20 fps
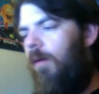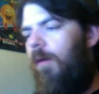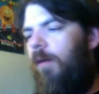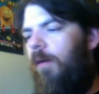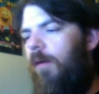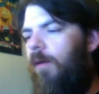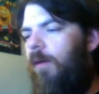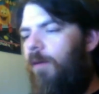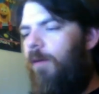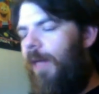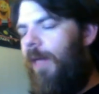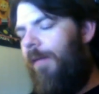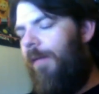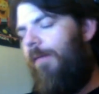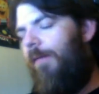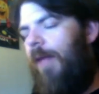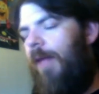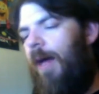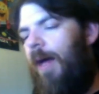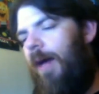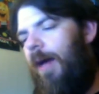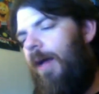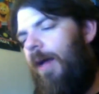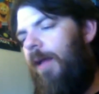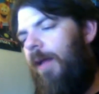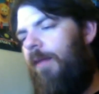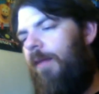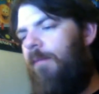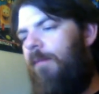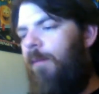going down slides
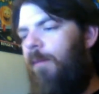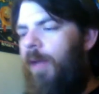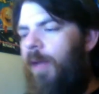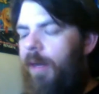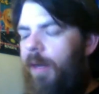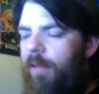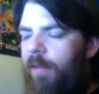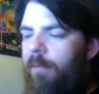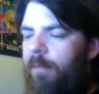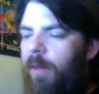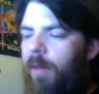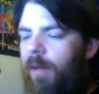and playing in the mud.